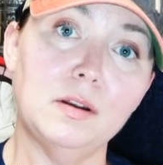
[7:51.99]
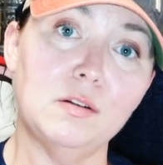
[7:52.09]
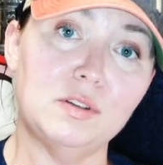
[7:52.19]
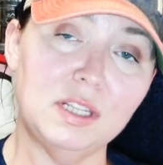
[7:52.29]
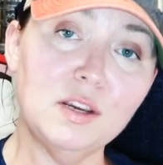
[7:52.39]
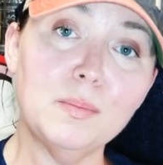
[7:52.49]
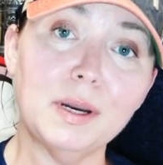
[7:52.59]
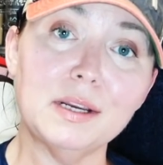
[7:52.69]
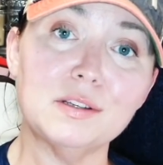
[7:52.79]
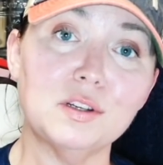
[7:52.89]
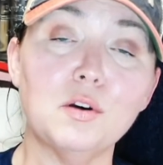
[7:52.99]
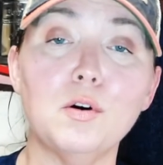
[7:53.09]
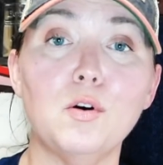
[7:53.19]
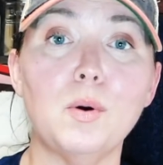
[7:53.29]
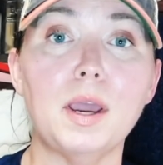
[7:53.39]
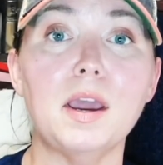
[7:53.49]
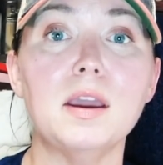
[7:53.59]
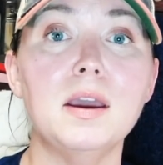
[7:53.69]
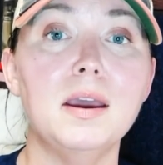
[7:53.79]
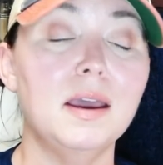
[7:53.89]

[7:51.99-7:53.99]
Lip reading: Noseeum bites to go away